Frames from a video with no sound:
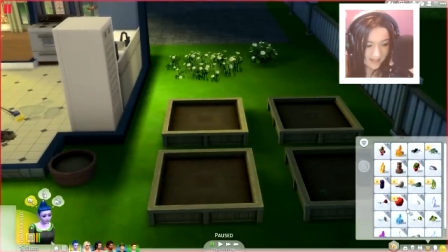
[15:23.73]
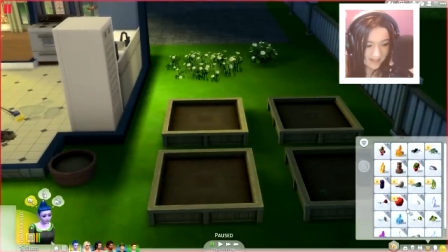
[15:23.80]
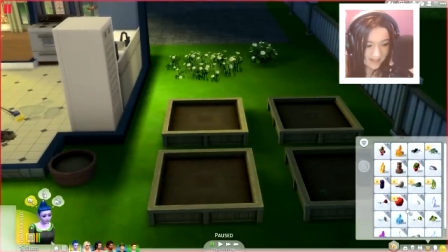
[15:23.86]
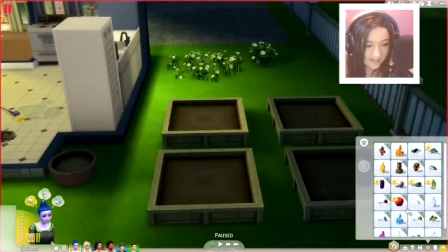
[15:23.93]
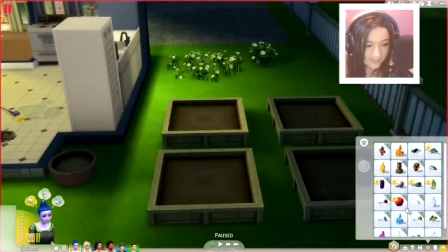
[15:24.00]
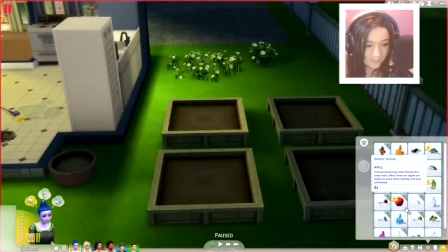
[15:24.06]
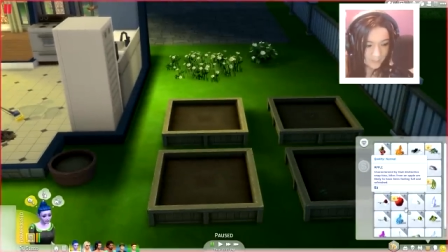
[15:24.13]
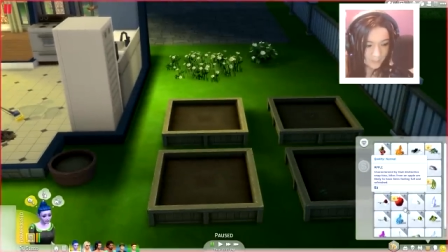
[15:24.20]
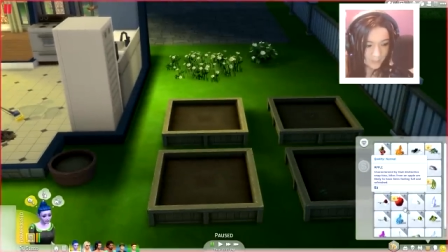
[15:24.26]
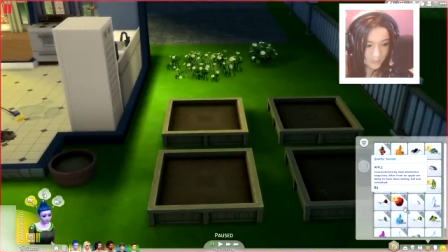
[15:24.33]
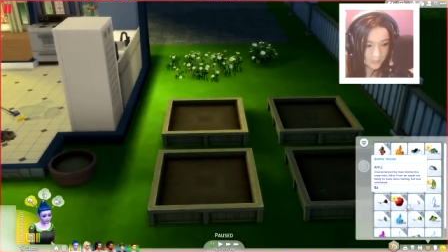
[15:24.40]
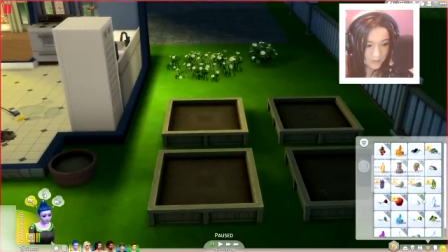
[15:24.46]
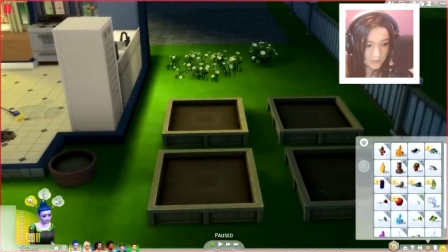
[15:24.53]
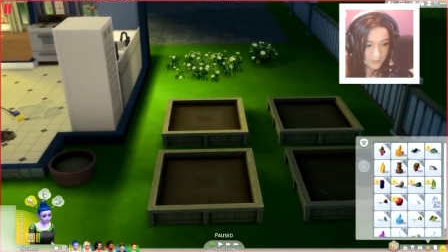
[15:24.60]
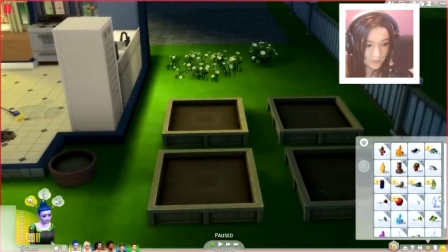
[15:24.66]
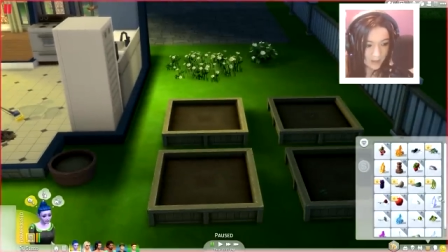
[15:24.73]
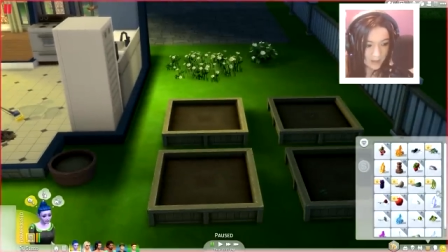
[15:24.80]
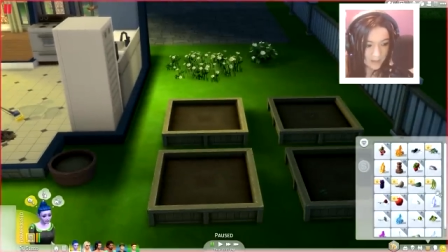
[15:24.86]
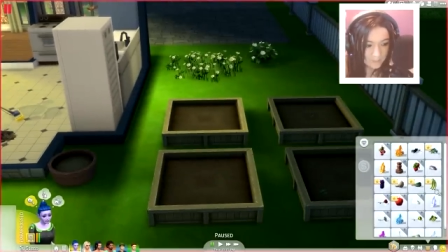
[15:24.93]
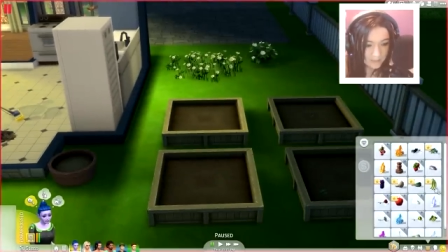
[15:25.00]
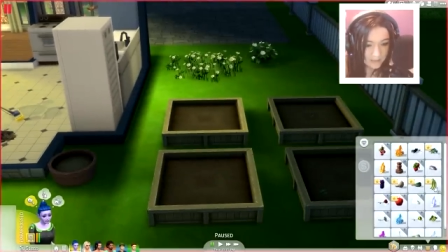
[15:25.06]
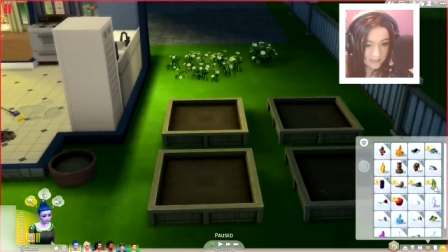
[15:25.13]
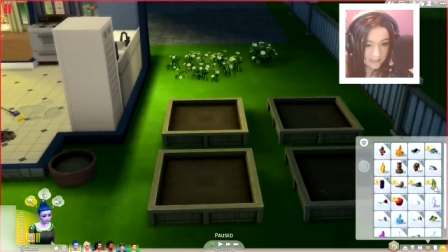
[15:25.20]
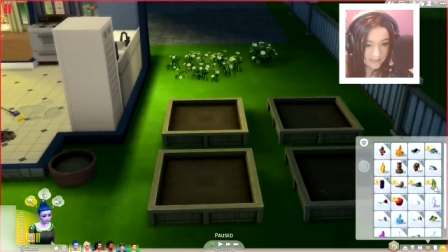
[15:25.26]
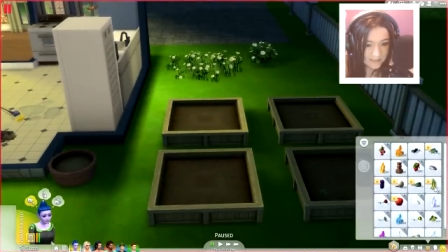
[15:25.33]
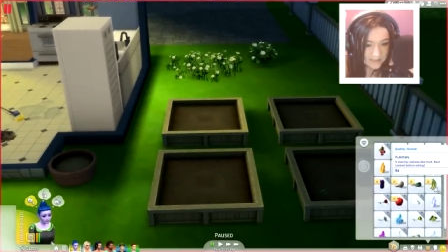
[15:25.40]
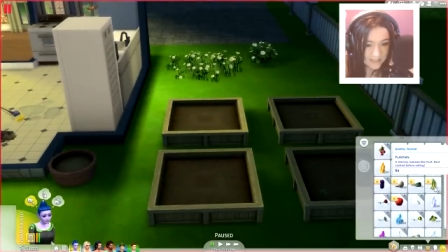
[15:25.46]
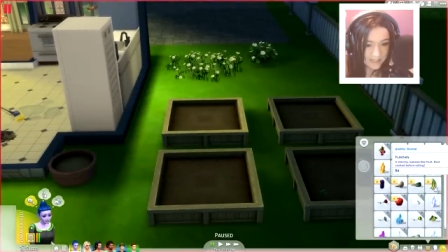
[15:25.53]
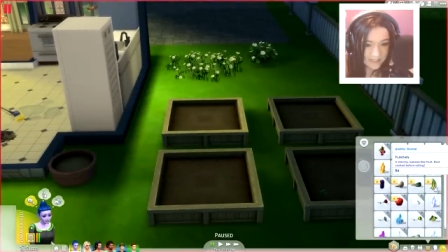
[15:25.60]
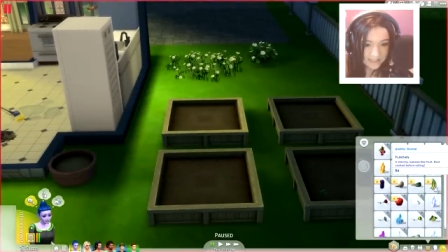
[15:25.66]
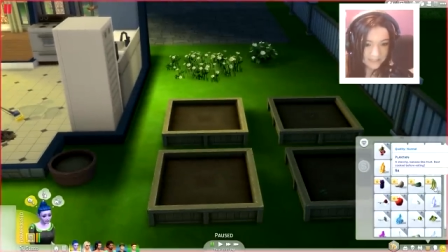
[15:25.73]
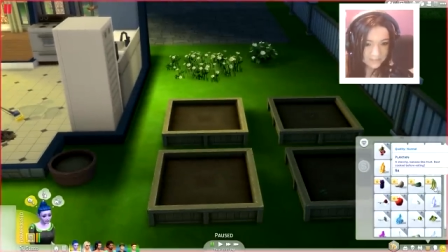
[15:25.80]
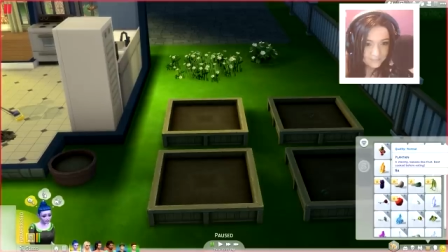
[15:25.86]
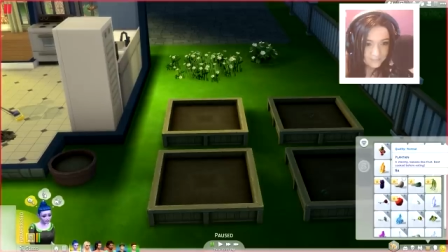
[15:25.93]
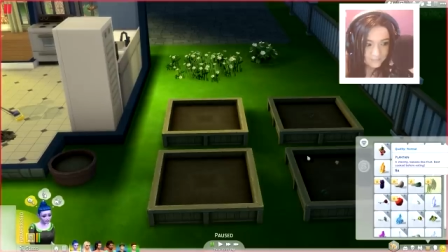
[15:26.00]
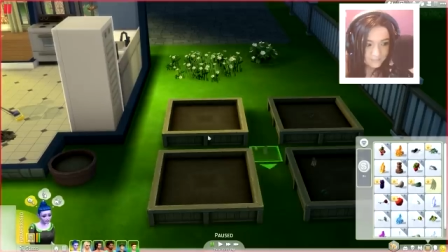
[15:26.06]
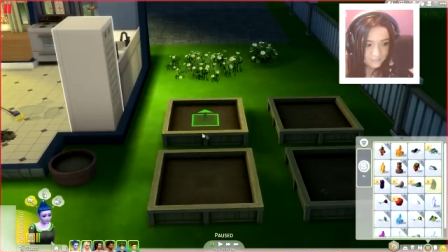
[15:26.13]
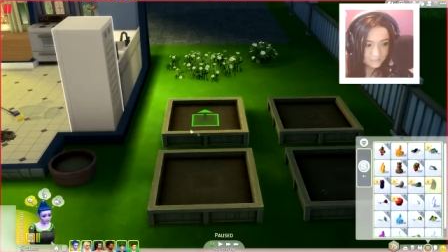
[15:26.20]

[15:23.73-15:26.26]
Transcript: Um, we will do a plantain.